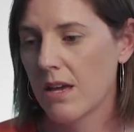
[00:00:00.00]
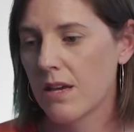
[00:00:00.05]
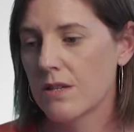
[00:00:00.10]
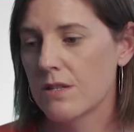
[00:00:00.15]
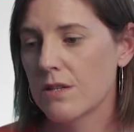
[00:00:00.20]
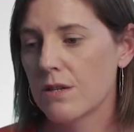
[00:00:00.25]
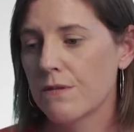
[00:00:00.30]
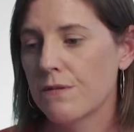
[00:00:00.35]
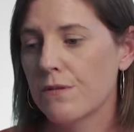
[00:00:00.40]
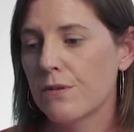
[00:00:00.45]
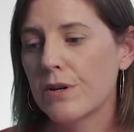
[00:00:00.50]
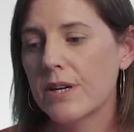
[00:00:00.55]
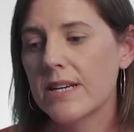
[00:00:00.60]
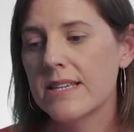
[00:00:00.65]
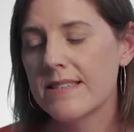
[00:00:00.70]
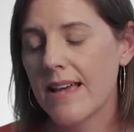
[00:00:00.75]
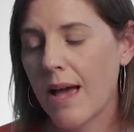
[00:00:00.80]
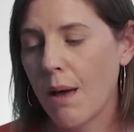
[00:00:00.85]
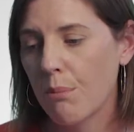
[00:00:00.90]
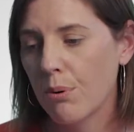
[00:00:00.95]
So for
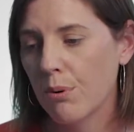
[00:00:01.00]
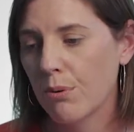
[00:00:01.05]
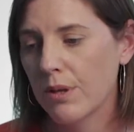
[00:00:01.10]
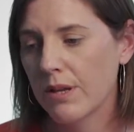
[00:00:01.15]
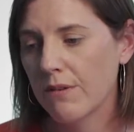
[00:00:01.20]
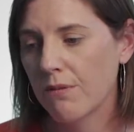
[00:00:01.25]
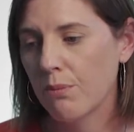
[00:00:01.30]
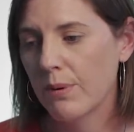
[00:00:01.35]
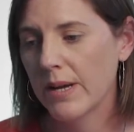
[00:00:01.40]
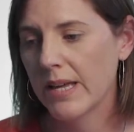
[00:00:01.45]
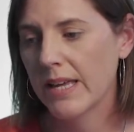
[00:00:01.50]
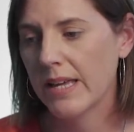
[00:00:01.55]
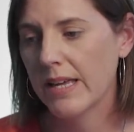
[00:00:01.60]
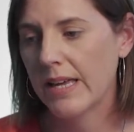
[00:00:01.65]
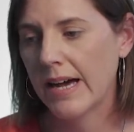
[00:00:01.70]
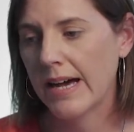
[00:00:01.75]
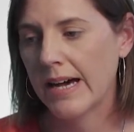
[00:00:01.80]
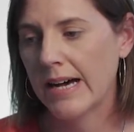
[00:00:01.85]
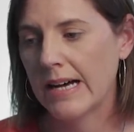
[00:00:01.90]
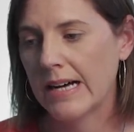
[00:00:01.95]
example, if
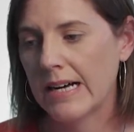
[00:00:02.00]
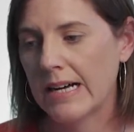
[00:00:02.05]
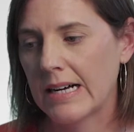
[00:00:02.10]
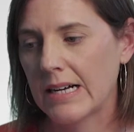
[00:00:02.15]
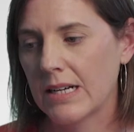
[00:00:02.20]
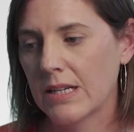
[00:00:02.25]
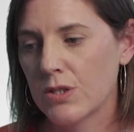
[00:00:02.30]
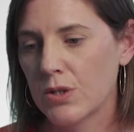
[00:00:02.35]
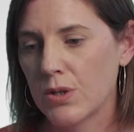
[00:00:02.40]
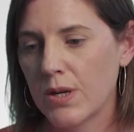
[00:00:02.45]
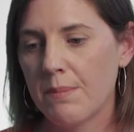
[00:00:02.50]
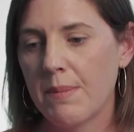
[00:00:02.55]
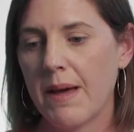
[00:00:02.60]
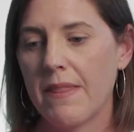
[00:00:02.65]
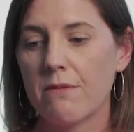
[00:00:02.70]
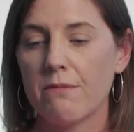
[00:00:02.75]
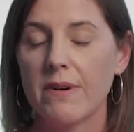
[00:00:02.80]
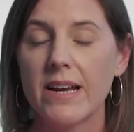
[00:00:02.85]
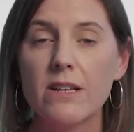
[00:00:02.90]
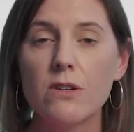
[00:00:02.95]
we are talking about
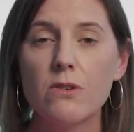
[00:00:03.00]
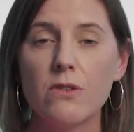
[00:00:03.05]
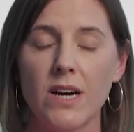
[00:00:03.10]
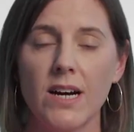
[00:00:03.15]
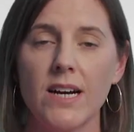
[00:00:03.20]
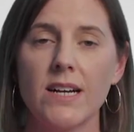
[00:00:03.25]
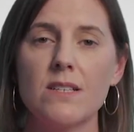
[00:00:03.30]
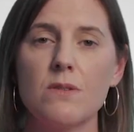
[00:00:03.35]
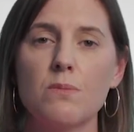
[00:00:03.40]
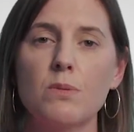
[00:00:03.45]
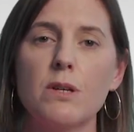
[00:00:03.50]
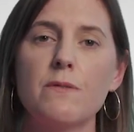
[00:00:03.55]
the RED grant,